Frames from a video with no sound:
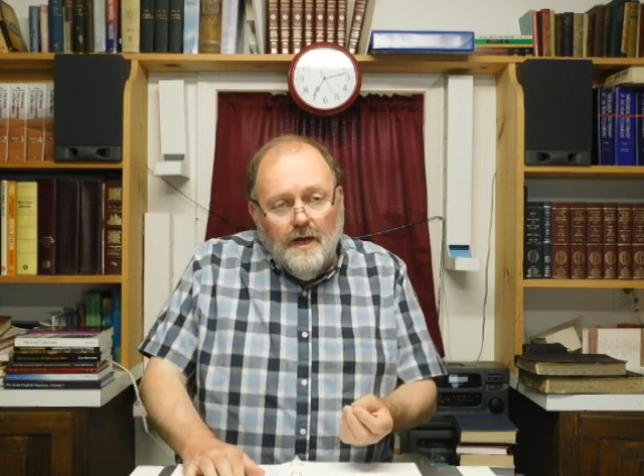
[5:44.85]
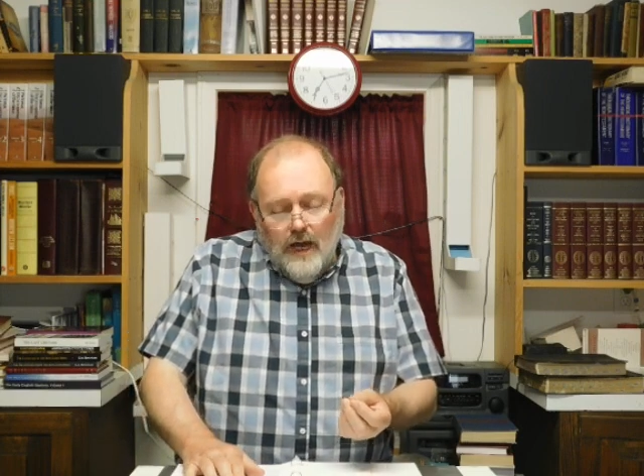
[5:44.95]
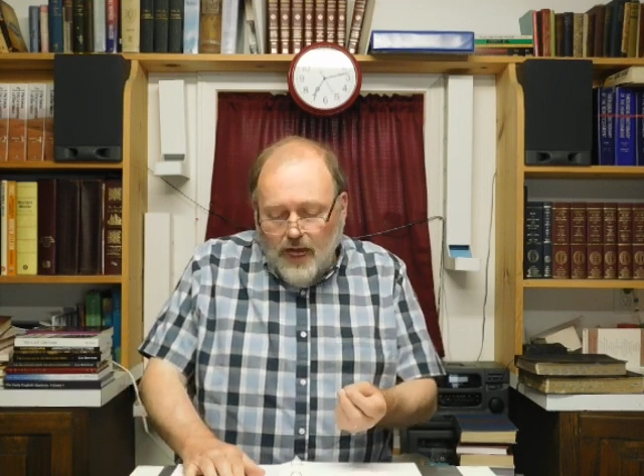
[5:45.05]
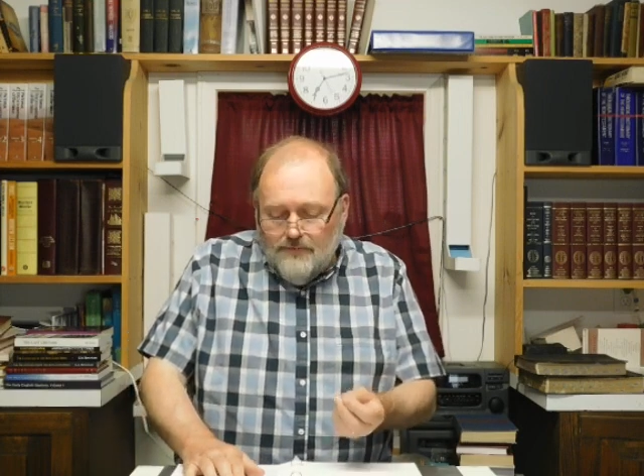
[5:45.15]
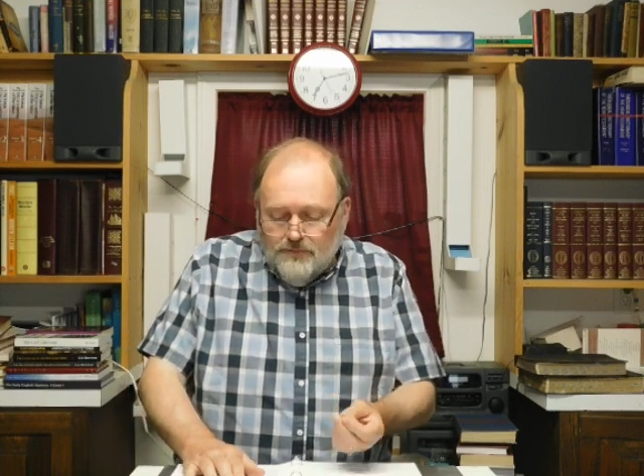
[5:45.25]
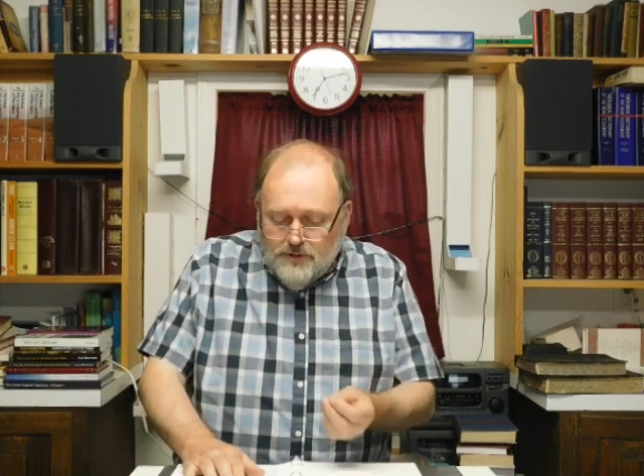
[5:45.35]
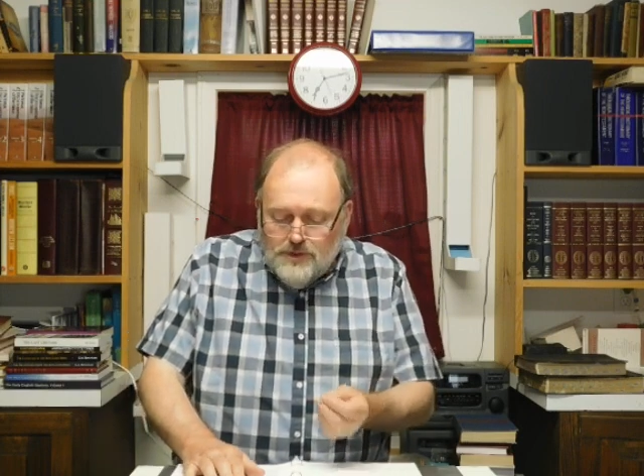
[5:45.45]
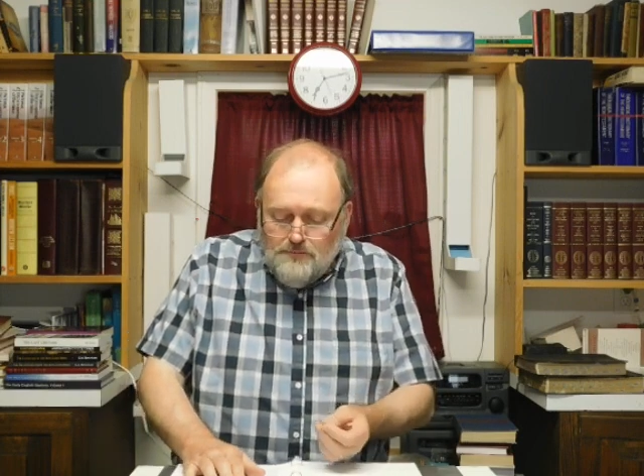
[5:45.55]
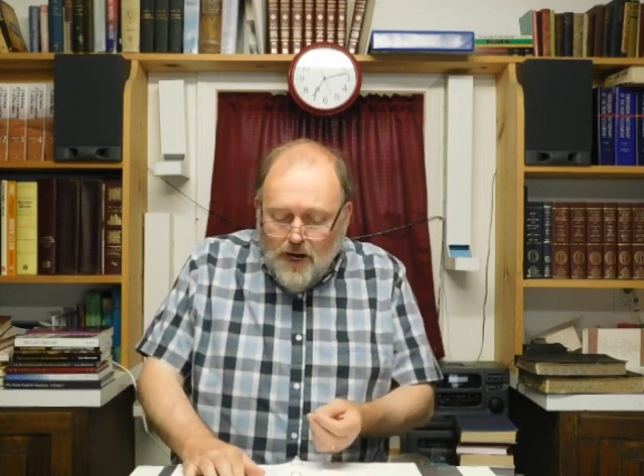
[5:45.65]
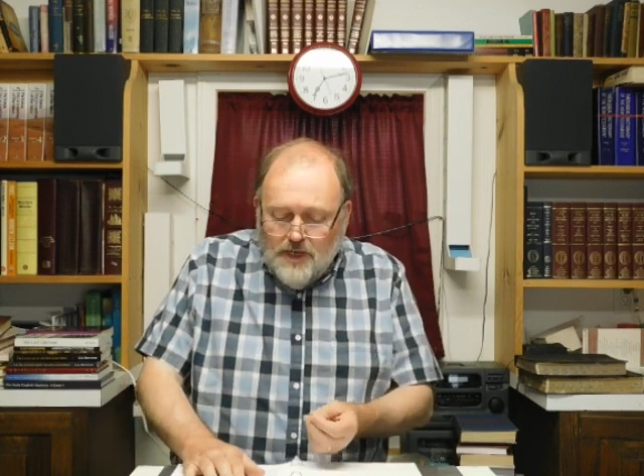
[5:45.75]
have a
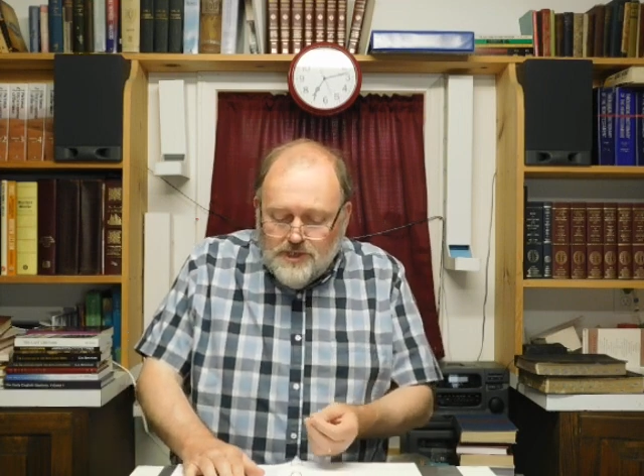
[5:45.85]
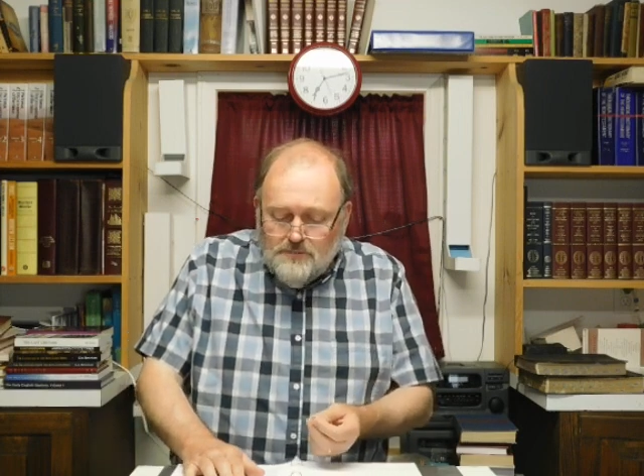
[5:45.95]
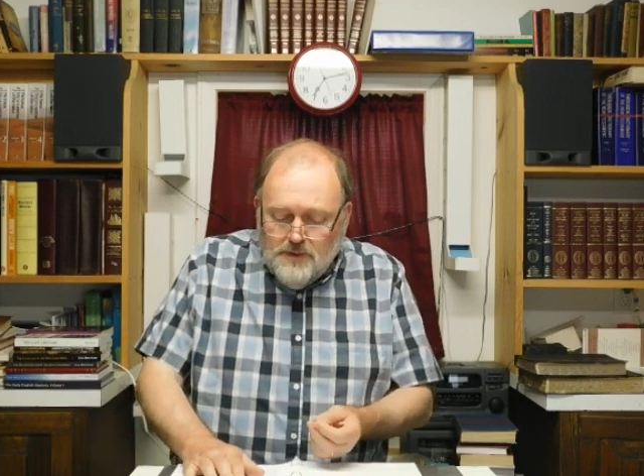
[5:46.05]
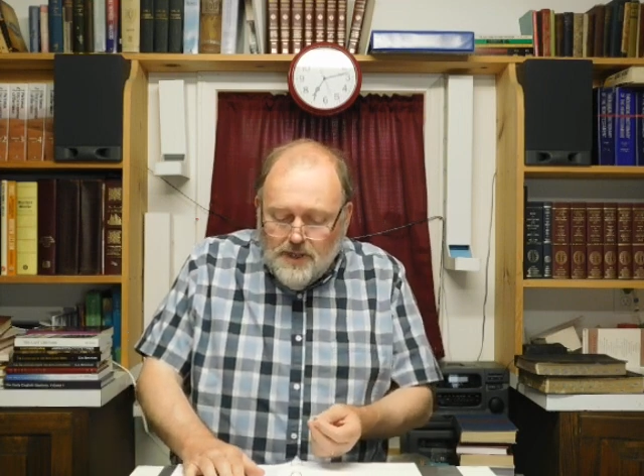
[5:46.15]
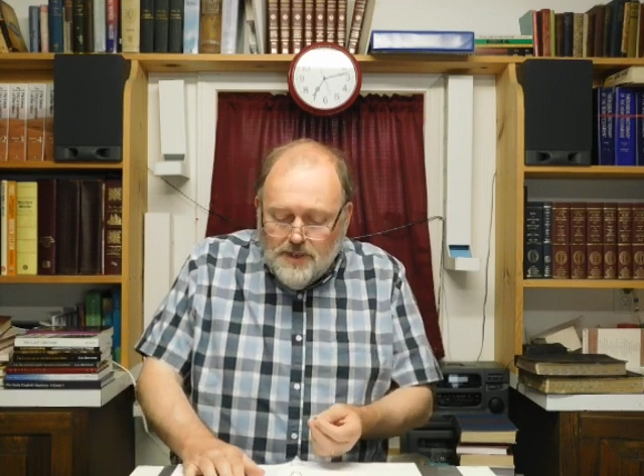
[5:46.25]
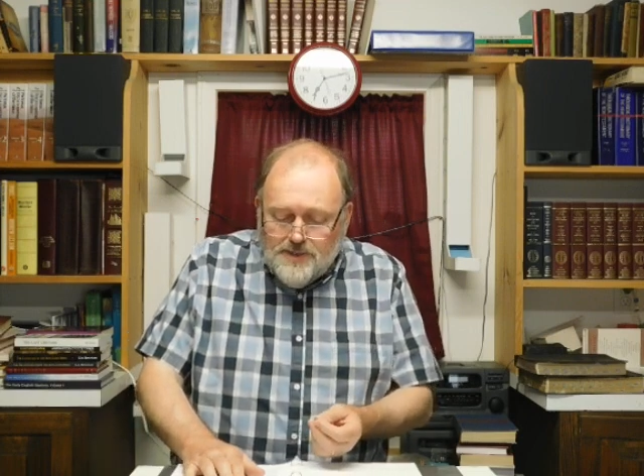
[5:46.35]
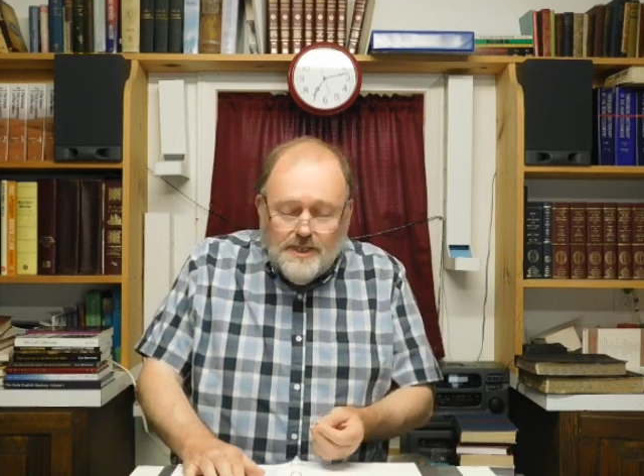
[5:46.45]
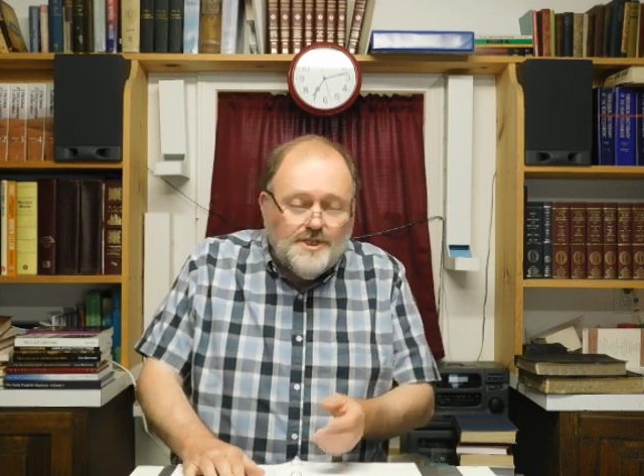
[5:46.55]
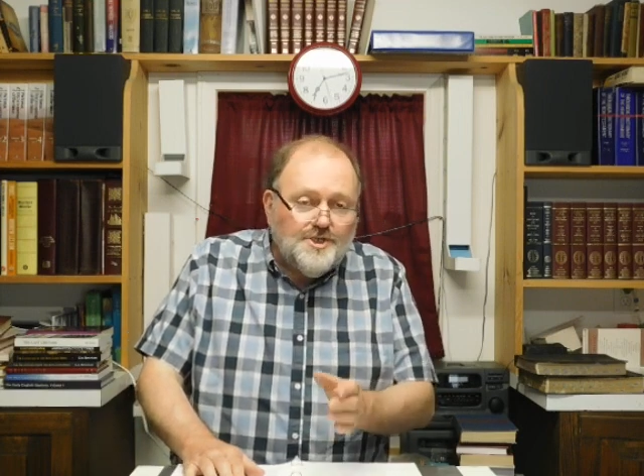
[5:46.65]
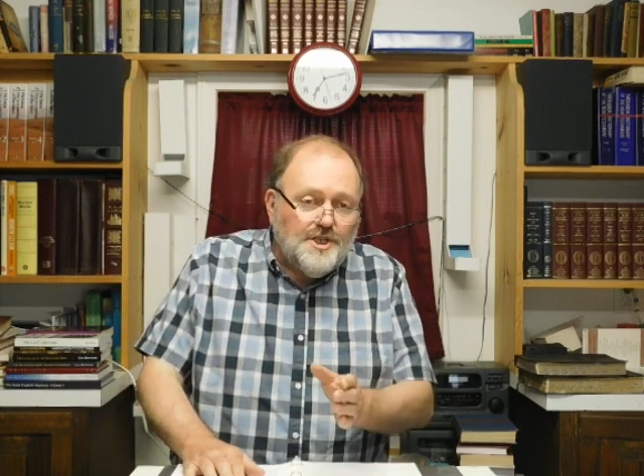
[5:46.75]

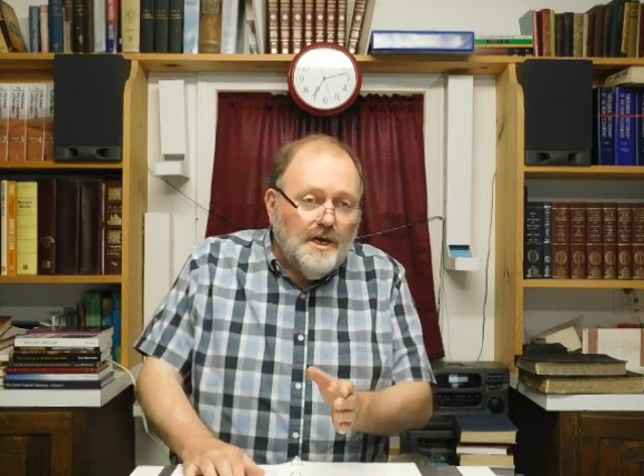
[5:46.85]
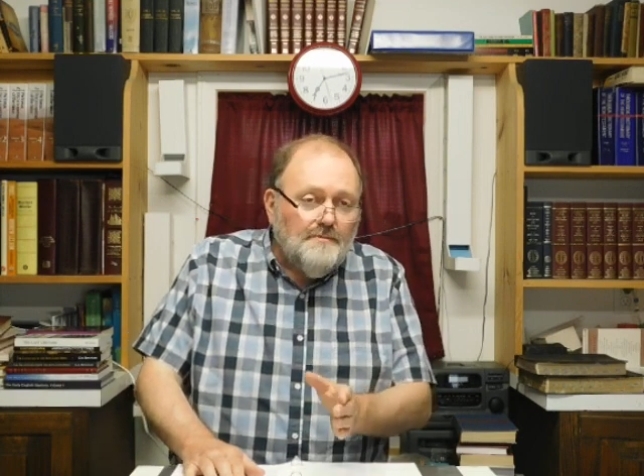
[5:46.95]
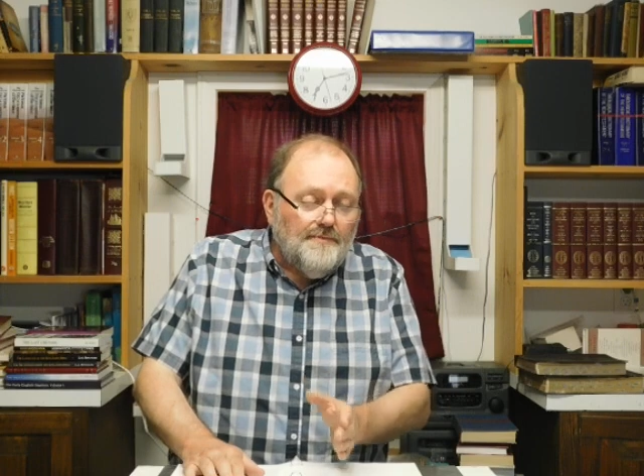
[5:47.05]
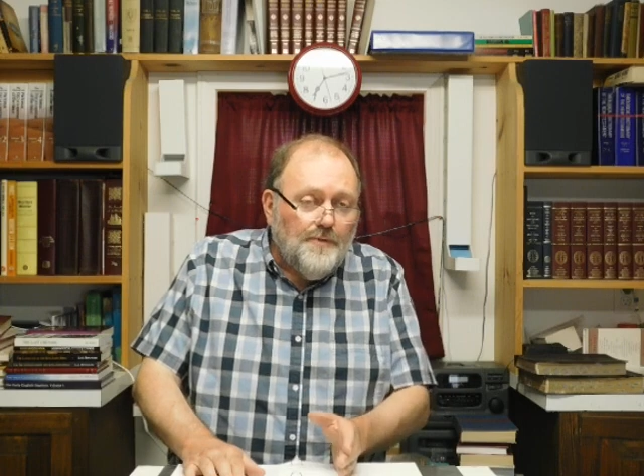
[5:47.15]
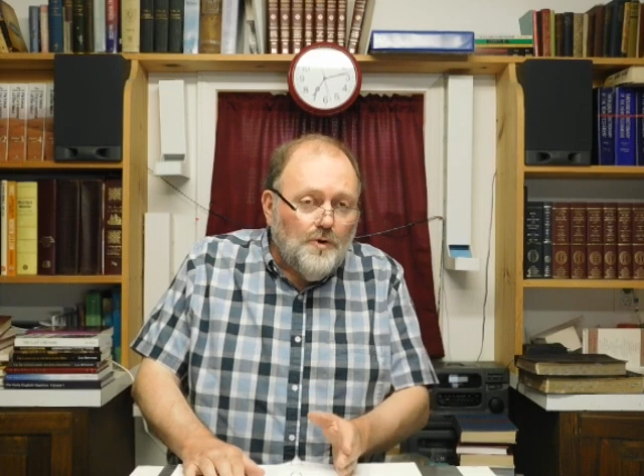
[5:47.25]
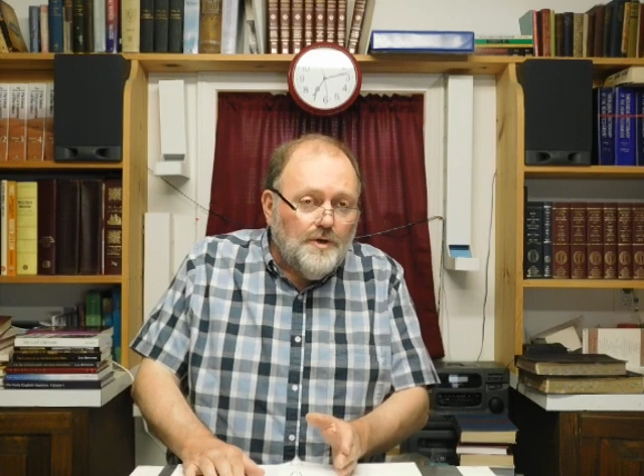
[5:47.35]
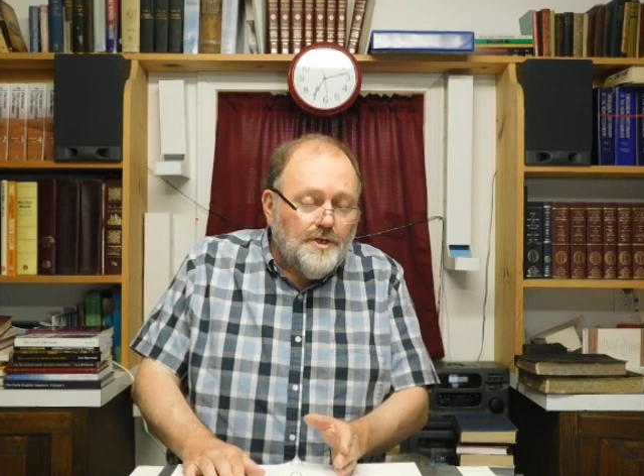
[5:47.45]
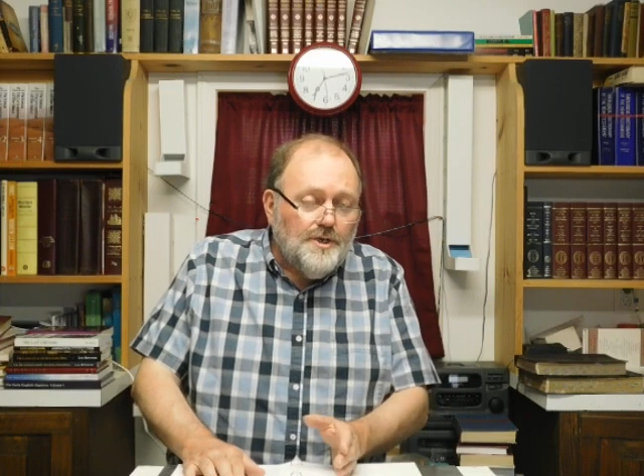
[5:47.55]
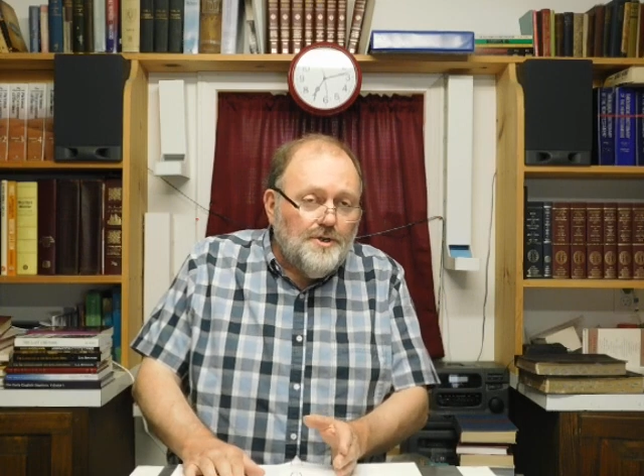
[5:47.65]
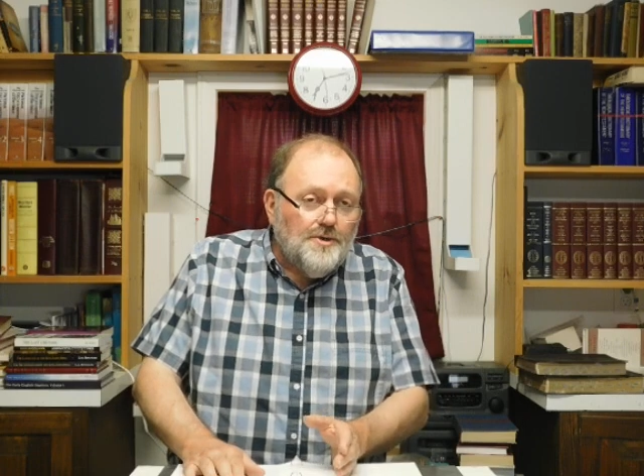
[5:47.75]
responsibility to set before
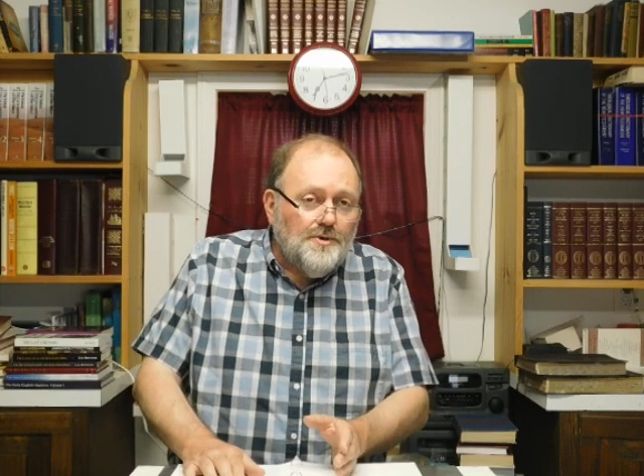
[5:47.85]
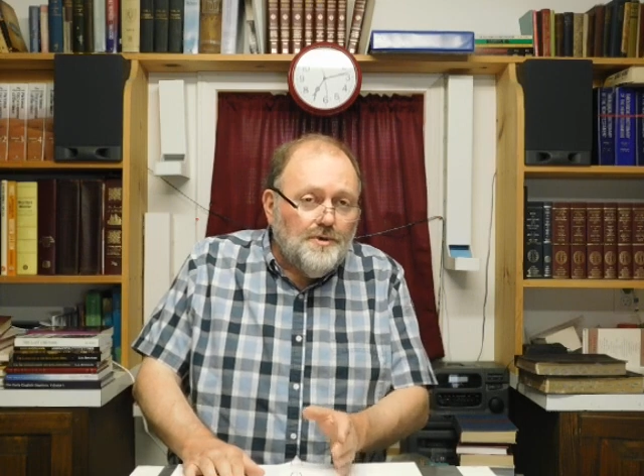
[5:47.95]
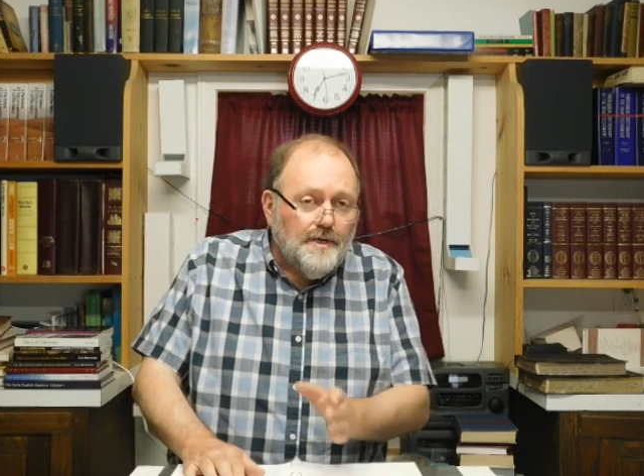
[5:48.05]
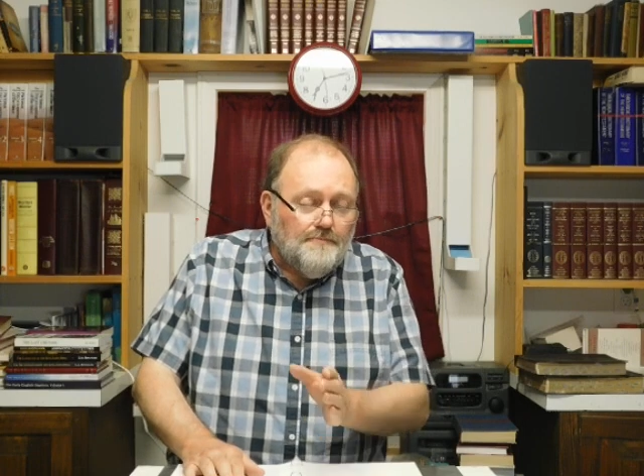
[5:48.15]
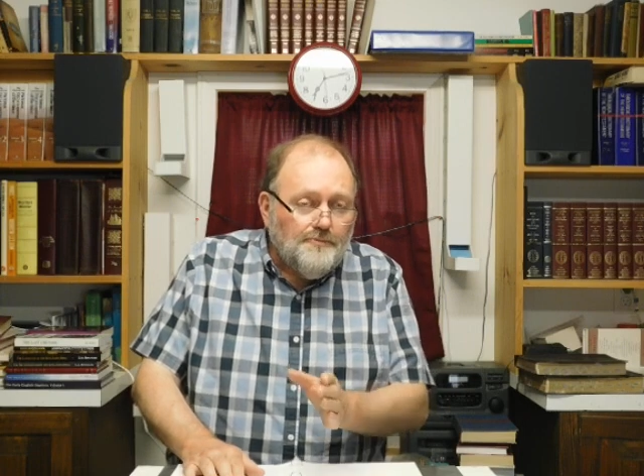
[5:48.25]
you the